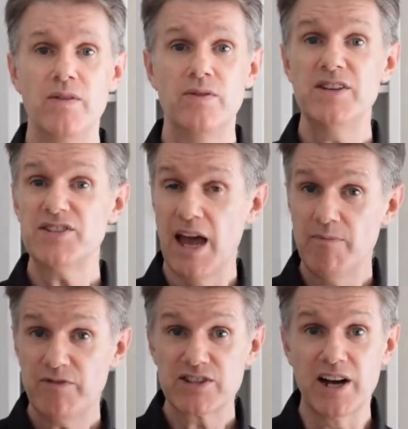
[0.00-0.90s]
This
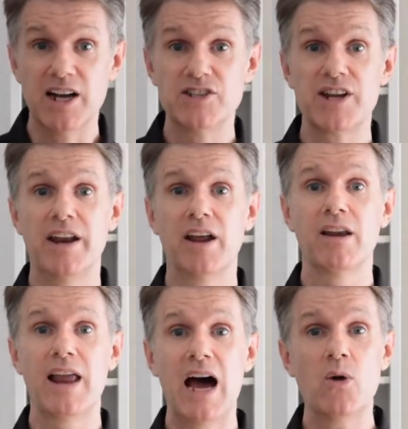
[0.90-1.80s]
emphasized and
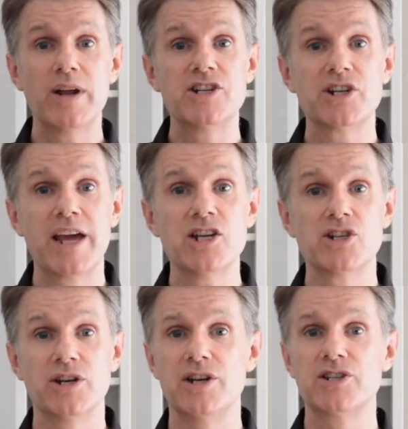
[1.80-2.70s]
allowed
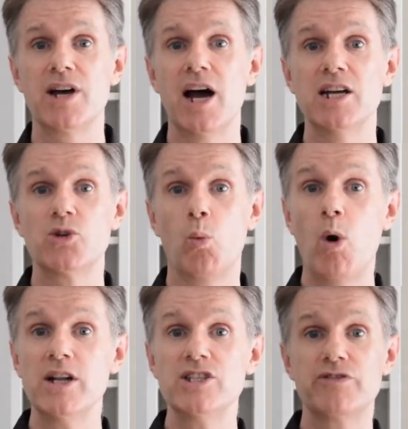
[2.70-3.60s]
education to decide
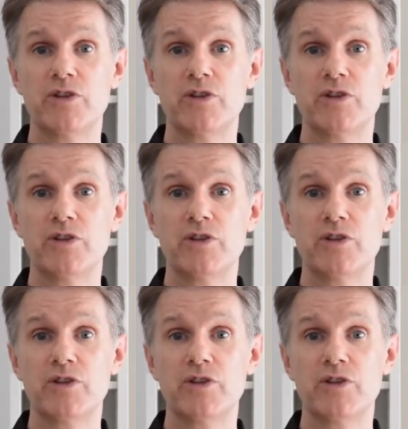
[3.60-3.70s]
one's